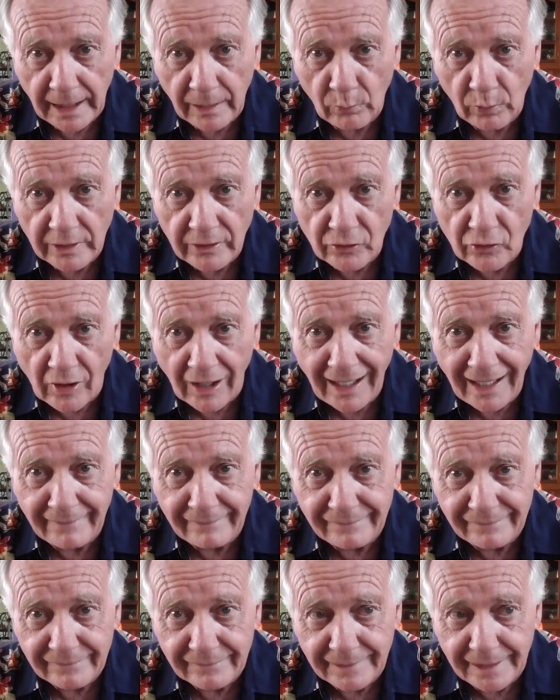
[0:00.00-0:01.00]
It wouldn't
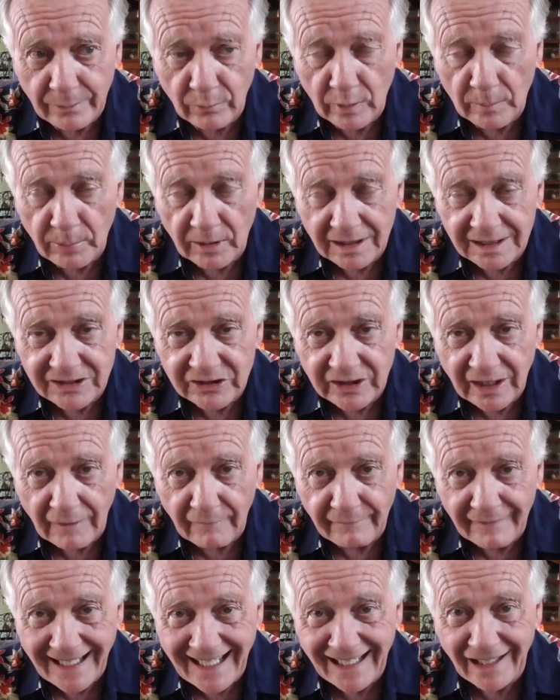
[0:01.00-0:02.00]
drive, it wouldn't pull
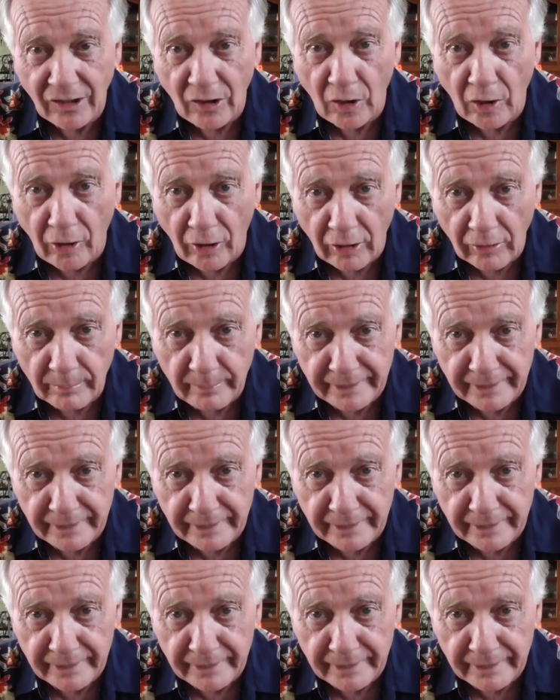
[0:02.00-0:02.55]
itself at all.